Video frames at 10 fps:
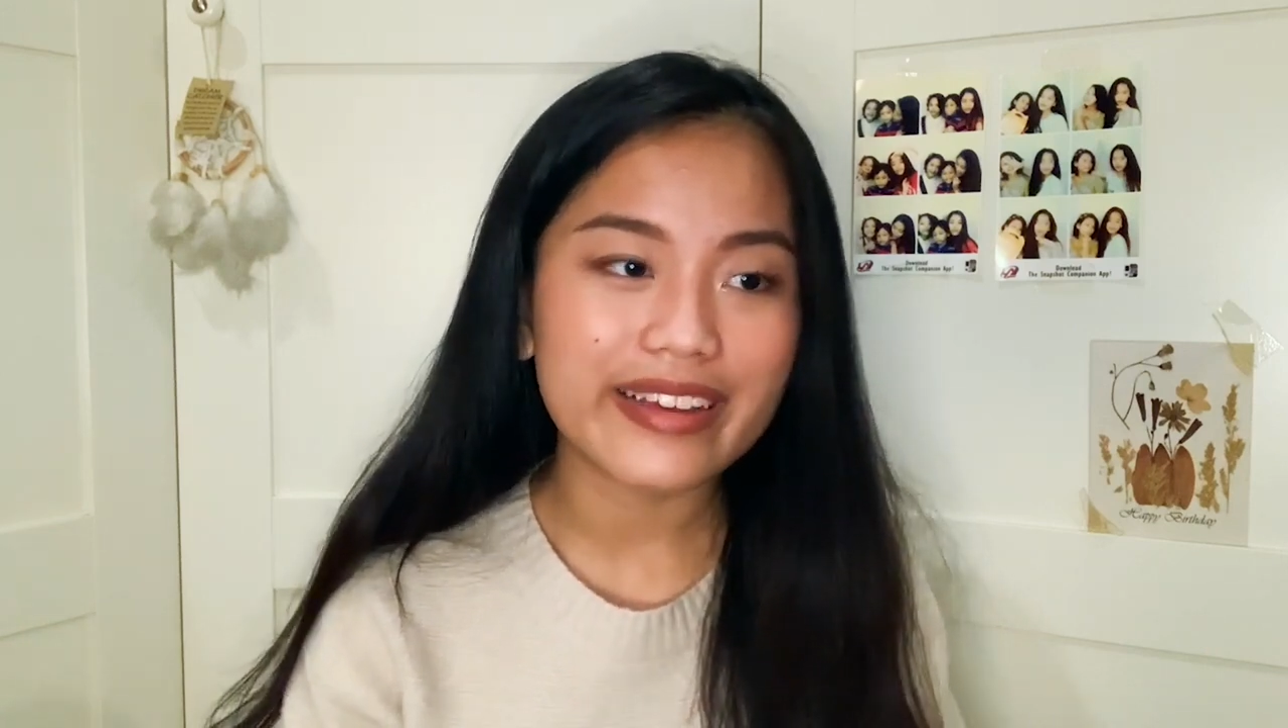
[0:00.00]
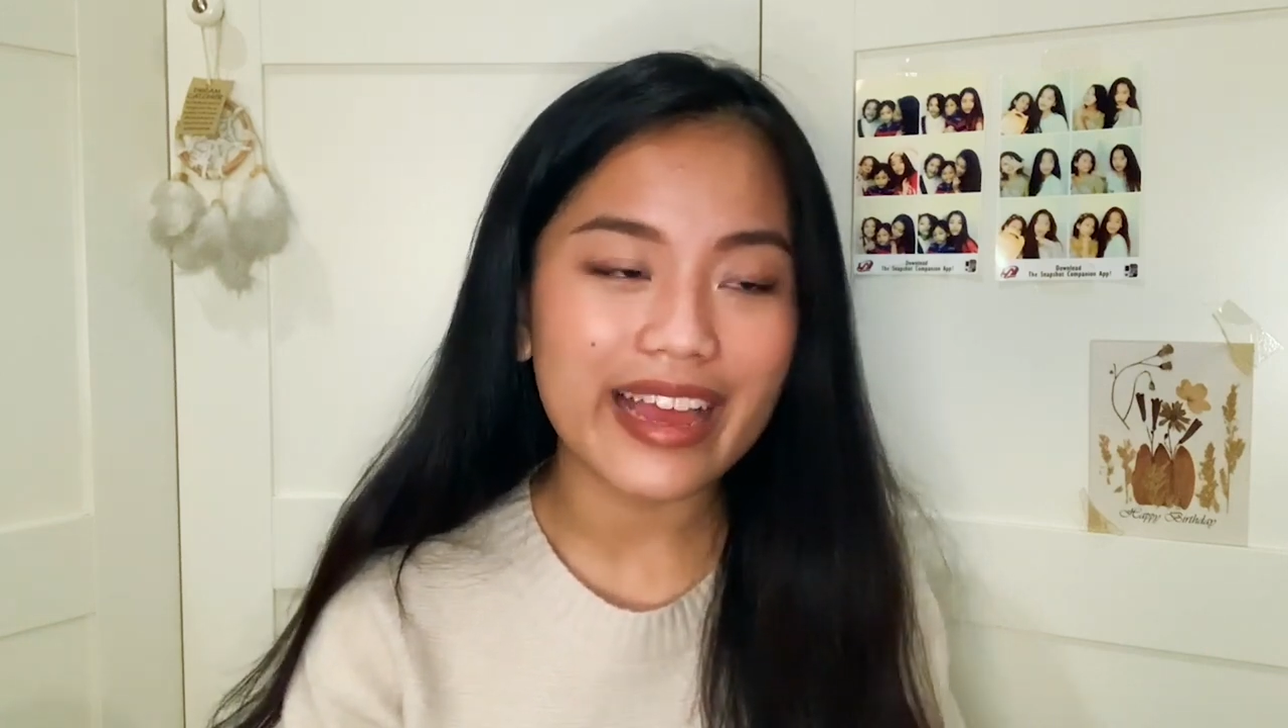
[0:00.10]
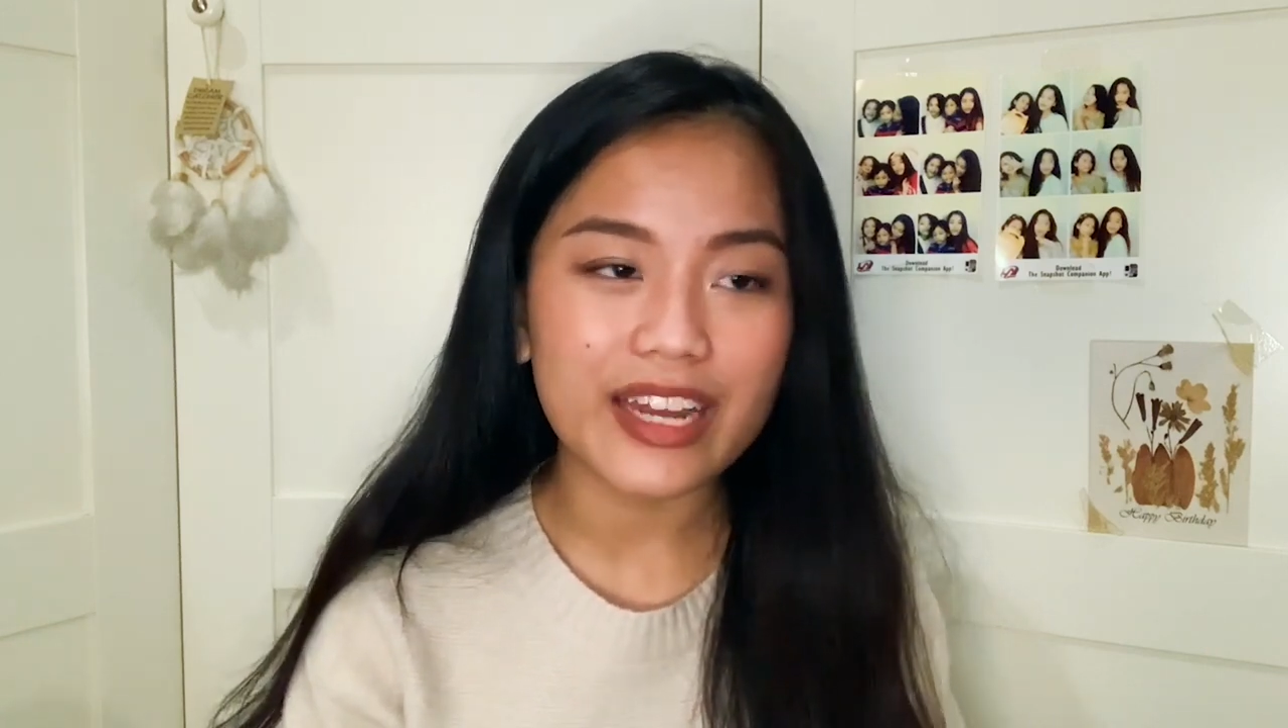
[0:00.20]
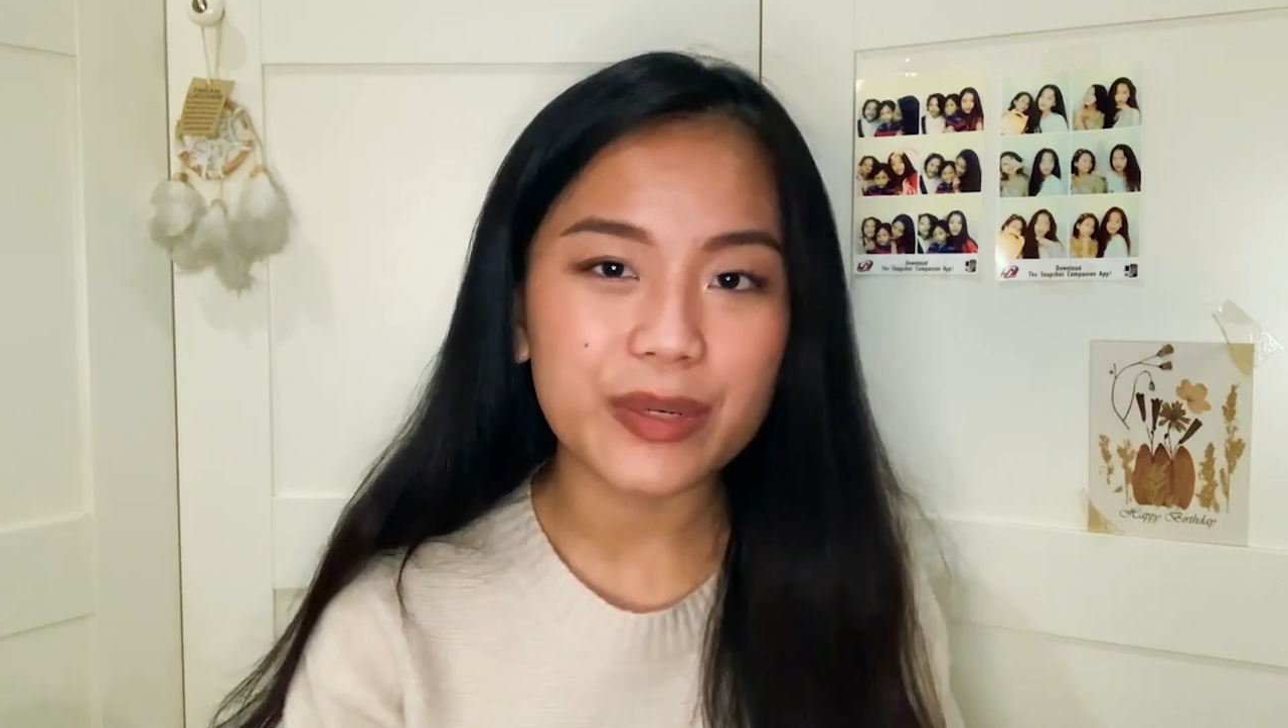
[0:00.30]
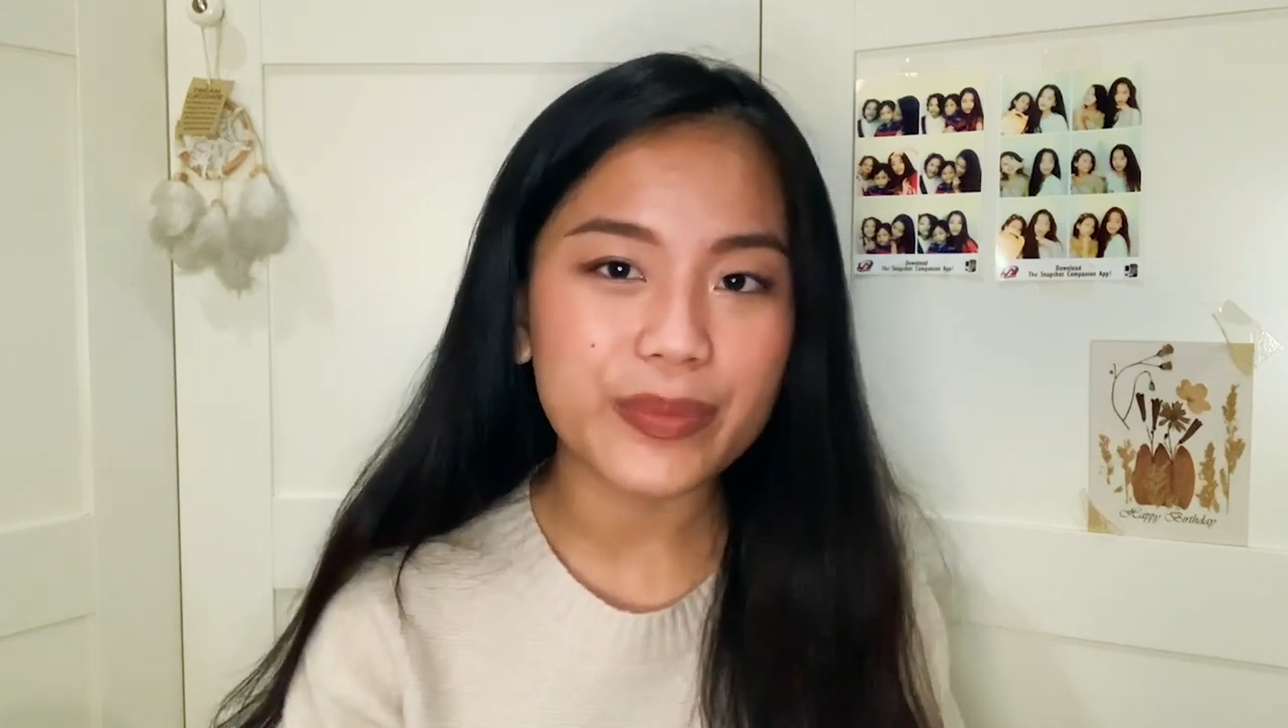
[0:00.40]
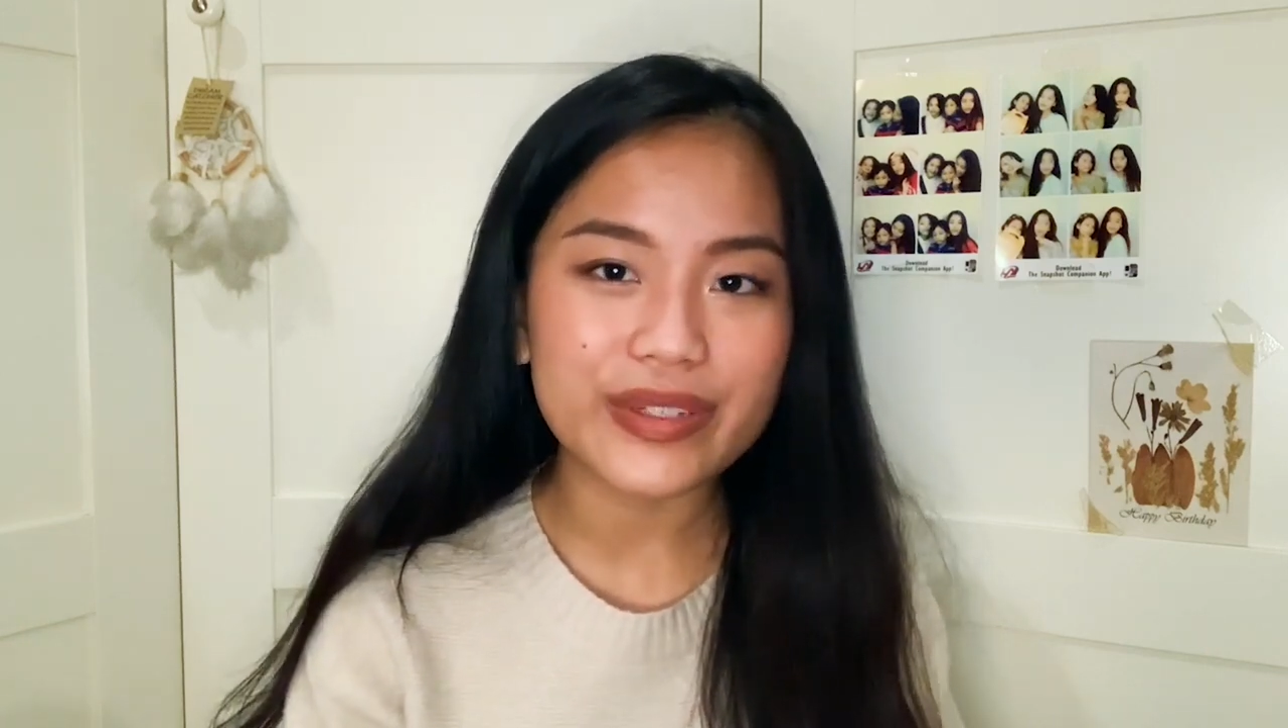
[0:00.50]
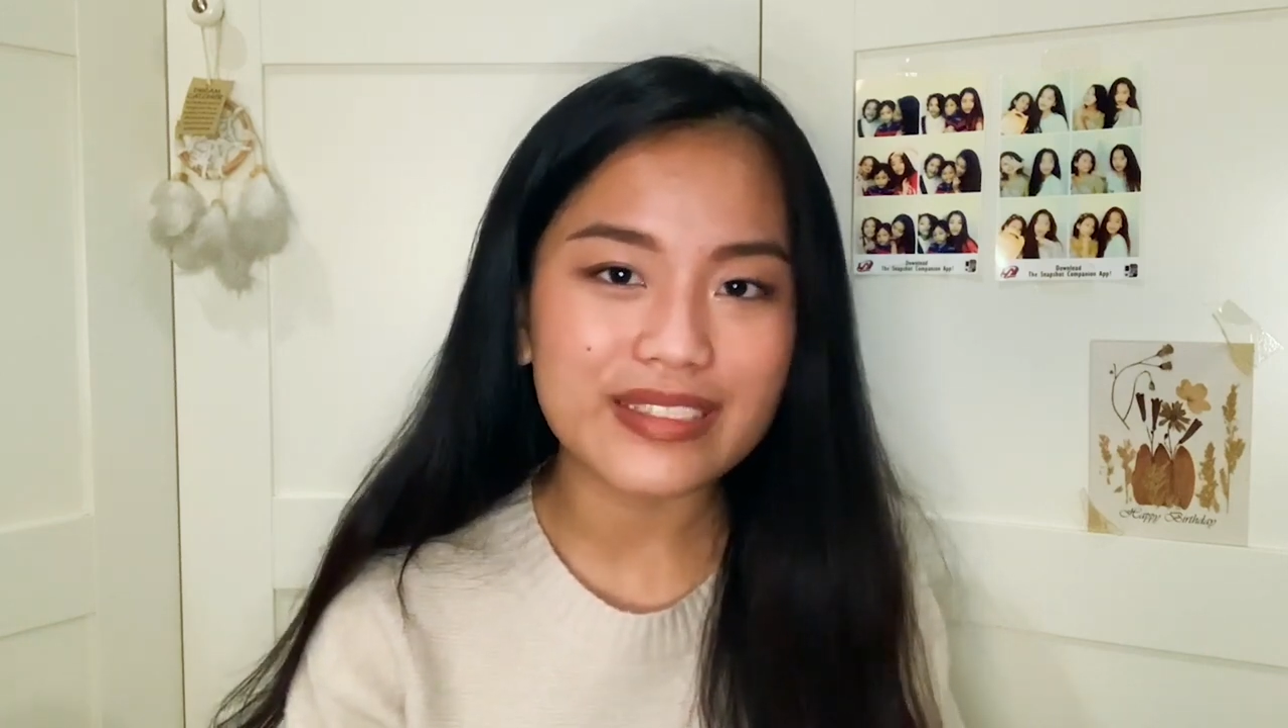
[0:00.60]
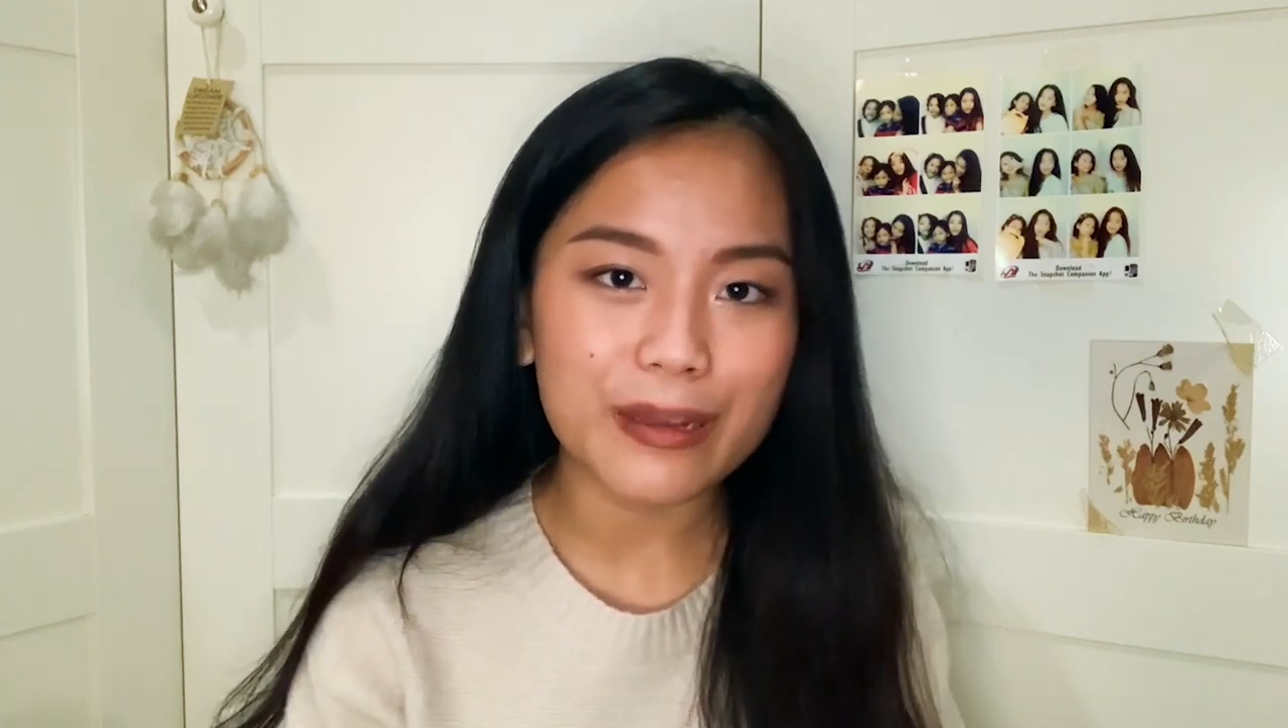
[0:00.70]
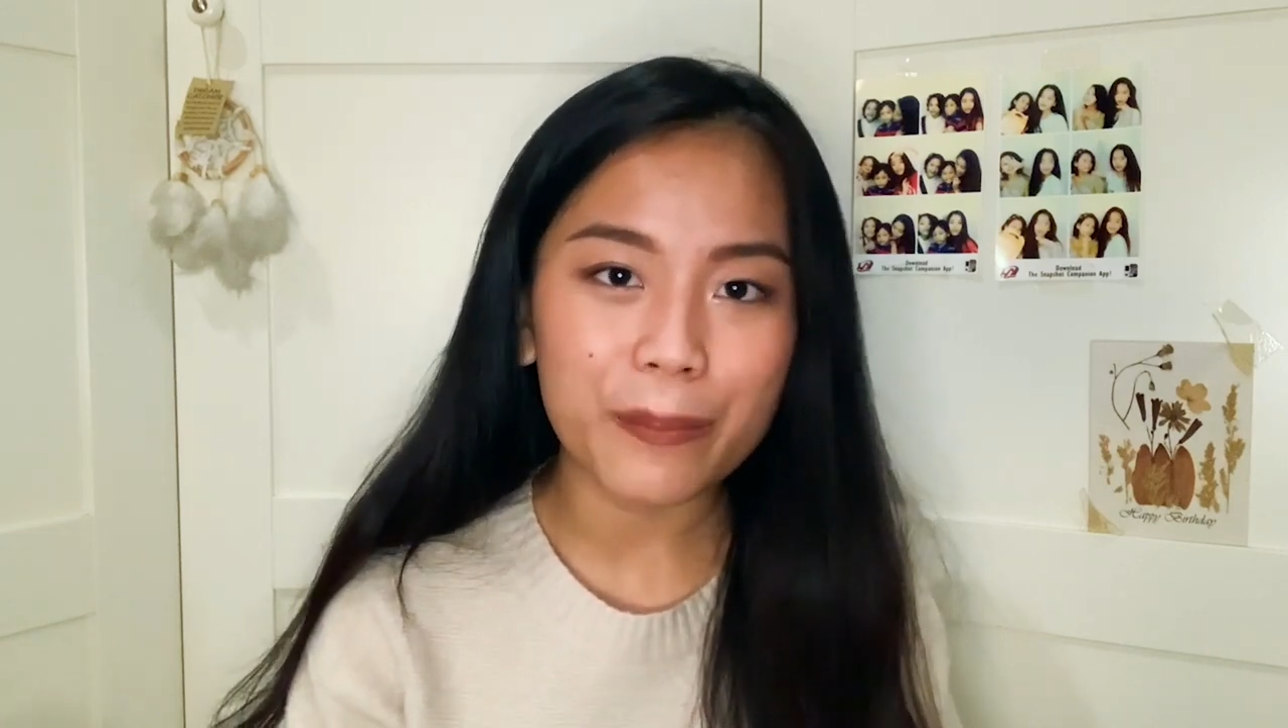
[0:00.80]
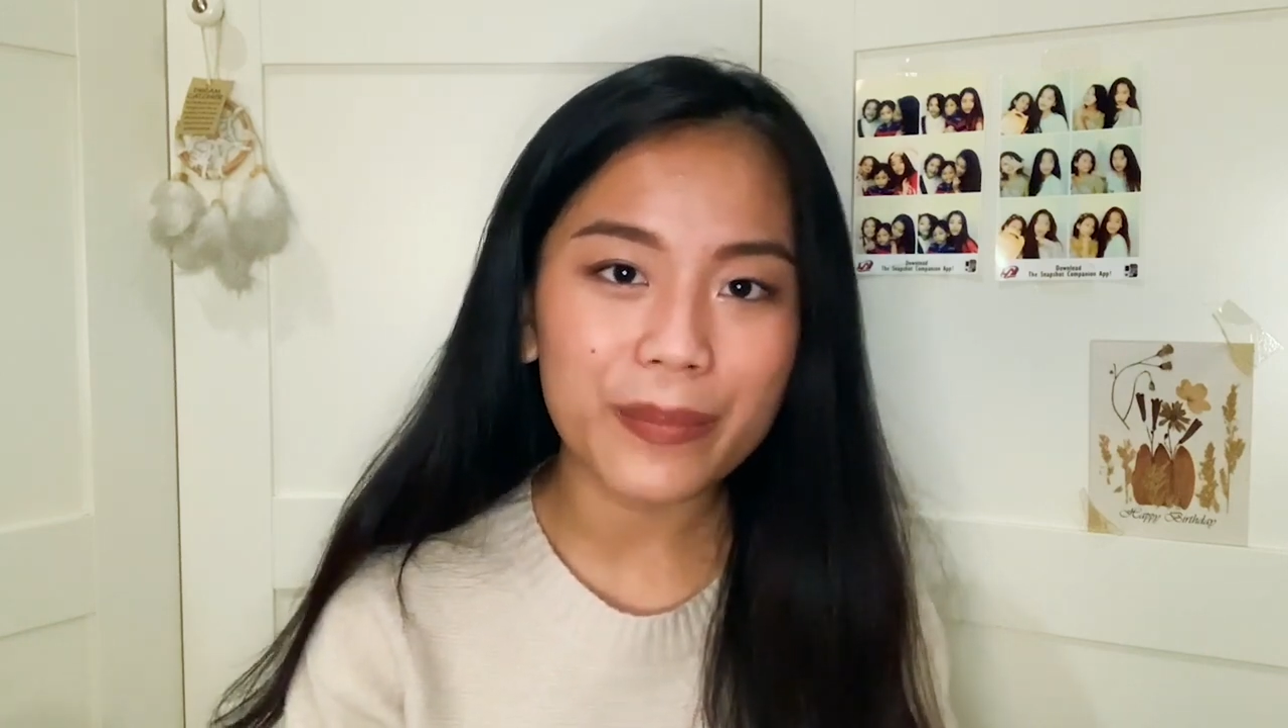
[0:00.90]
animals
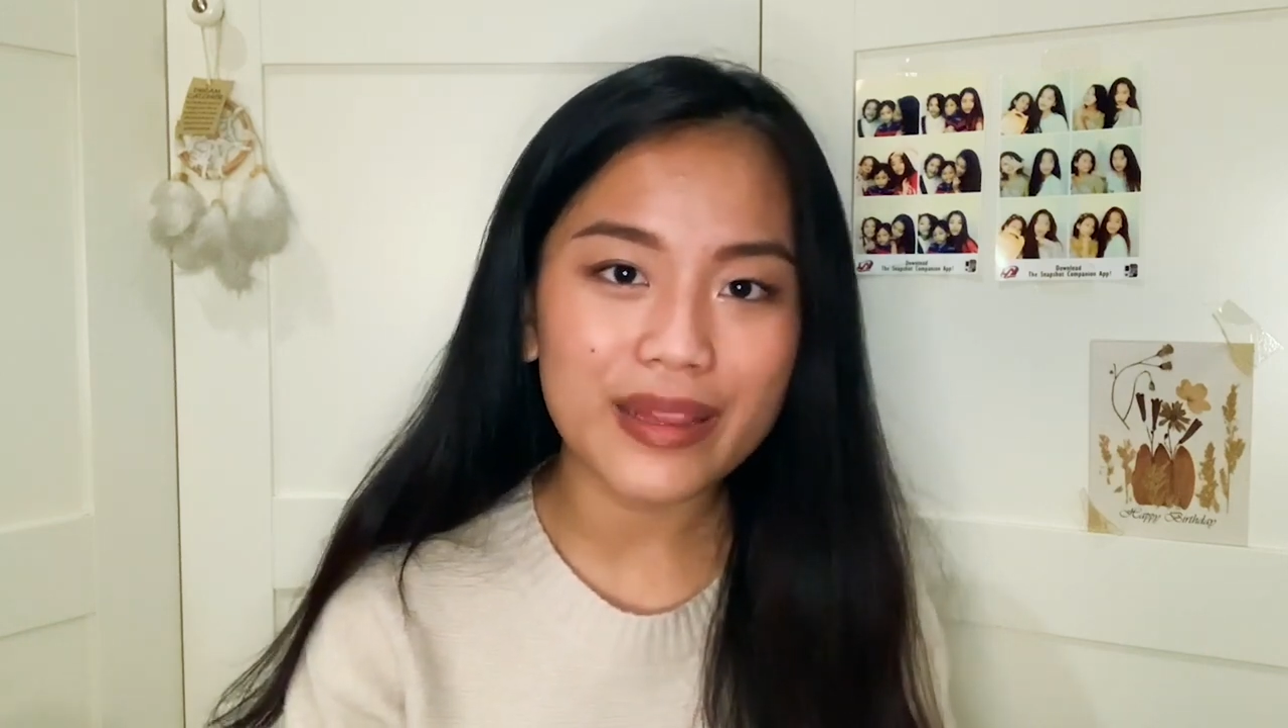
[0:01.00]
and